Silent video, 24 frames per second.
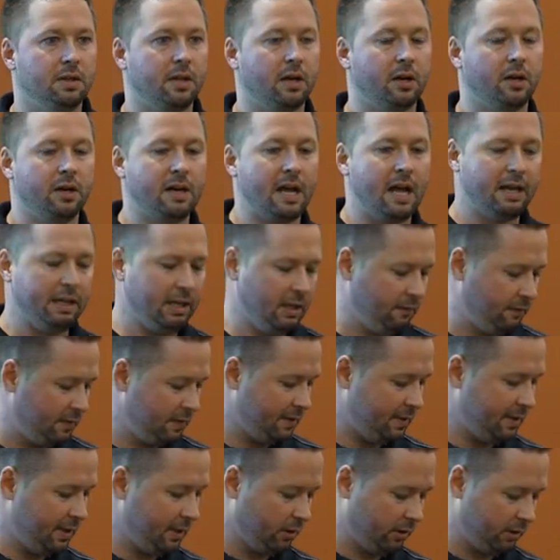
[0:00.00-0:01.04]
that are not
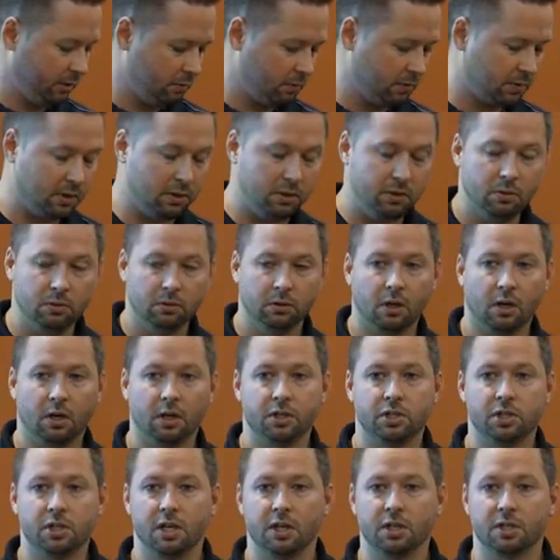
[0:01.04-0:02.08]
even dealing with the new
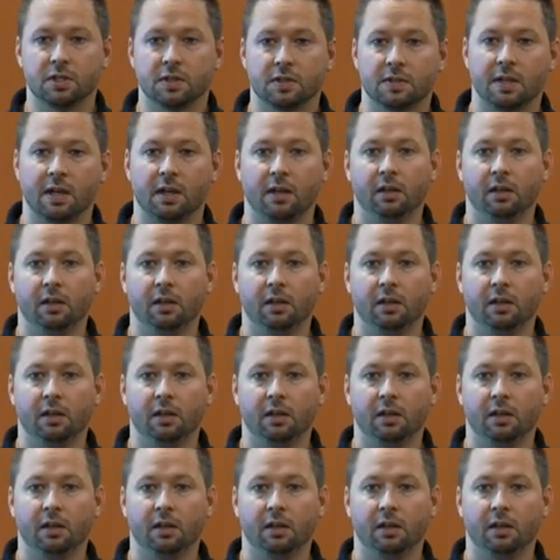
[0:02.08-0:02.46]
law changes